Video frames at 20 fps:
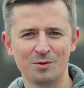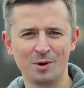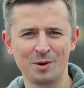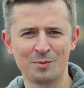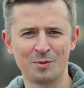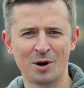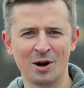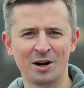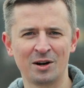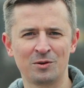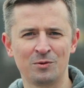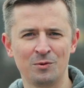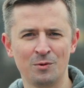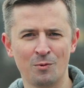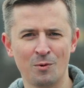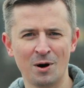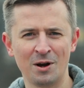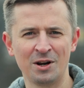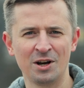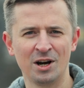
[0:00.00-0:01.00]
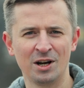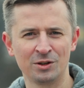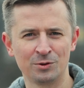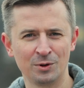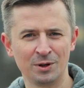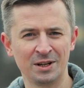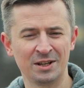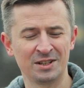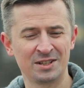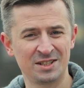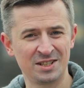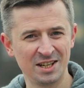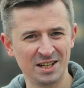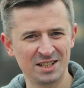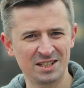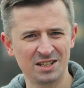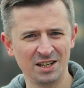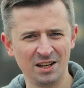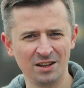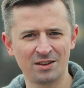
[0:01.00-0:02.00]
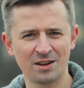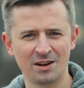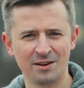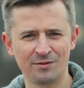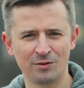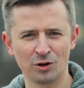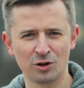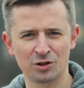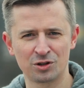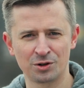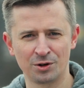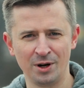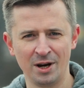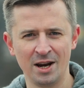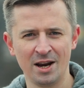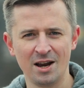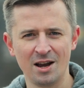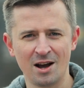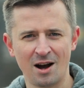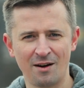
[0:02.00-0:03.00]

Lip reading: we mark the 116th anniversary